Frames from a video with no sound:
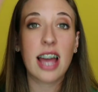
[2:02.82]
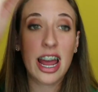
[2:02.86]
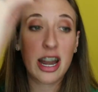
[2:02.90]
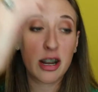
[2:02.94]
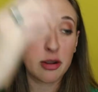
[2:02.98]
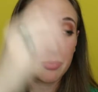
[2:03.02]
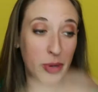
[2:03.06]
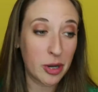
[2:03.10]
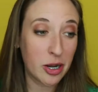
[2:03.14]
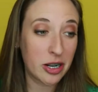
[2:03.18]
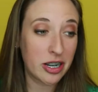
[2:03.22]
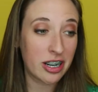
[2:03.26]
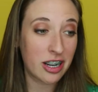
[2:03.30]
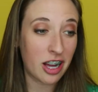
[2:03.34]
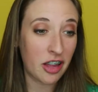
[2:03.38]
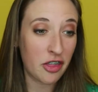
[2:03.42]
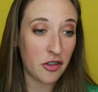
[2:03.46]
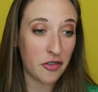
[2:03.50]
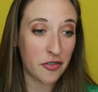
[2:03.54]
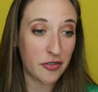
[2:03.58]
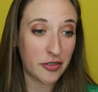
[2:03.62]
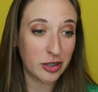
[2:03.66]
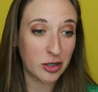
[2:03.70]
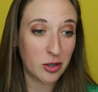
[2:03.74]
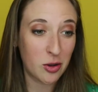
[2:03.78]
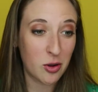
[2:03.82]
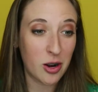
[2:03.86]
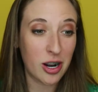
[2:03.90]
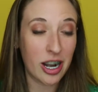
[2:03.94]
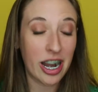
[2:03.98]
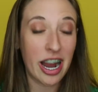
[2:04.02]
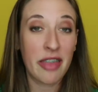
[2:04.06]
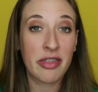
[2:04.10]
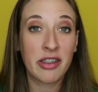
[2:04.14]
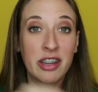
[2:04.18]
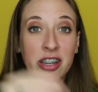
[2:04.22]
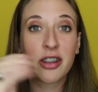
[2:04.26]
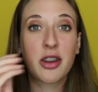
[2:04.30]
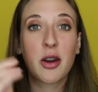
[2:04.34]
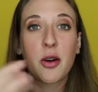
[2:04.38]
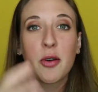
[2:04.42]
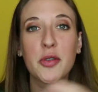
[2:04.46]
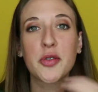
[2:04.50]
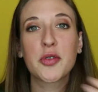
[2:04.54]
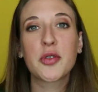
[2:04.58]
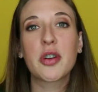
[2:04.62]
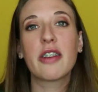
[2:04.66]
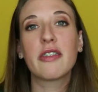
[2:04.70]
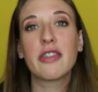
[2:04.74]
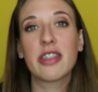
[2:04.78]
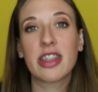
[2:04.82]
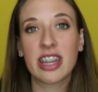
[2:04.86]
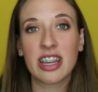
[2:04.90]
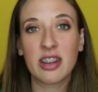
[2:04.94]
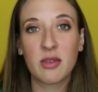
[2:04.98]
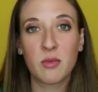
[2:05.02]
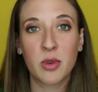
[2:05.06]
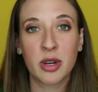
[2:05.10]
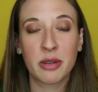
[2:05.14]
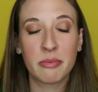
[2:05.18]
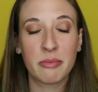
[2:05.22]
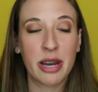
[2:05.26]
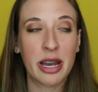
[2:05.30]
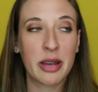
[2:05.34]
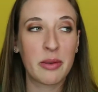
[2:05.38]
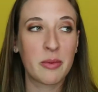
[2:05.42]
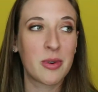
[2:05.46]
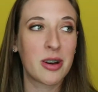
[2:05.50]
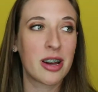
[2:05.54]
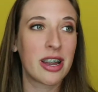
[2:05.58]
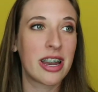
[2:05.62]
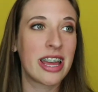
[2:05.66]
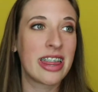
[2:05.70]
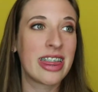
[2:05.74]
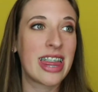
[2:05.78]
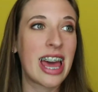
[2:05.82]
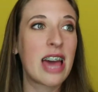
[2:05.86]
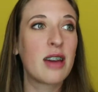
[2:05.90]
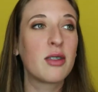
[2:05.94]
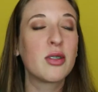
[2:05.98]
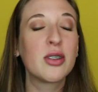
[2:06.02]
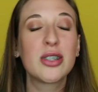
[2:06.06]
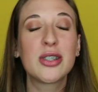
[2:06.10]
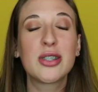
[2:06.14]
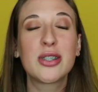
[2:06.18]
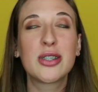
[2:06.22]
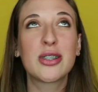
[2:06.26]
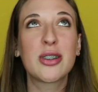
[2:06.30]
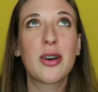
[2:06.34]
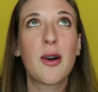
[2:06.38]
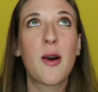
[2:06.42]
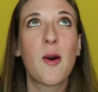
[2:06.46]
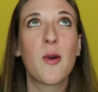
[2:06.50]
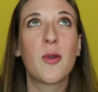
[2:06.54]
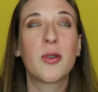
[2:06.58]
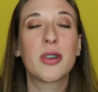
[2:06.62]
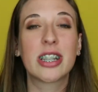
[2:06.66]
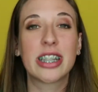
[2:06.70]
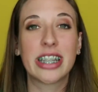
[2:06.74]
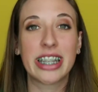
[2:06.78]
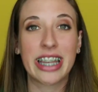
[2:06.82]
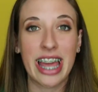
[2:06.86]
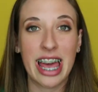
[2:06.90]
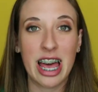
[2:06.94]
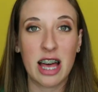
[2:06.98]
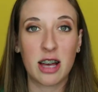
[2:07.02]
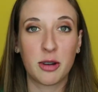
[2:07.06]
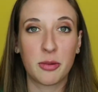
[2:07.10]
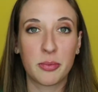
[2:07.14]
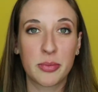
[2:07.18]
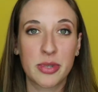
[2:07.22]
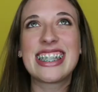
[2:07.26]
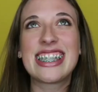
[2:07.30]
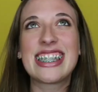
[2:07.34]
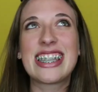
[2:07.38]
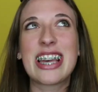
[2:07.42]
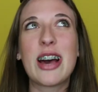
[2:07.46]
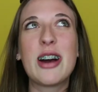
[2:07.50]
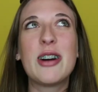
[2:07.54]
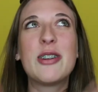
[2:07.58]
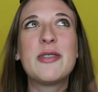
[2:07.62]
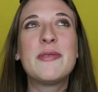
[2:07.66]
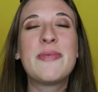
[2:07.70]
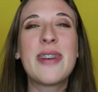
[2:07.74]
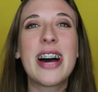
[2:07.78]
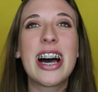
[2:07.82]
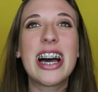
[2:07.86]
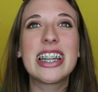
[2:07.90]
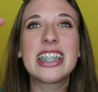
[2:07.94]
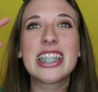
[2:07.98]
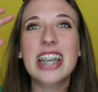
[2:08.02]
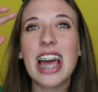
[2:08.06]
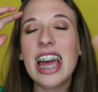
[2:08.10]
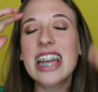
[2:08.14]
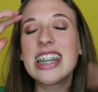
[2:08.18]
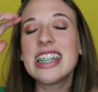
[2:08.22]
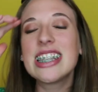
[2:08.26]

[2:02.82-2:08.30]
kind of put it on the floor, and then go through everything one by one. And that totally helped so much.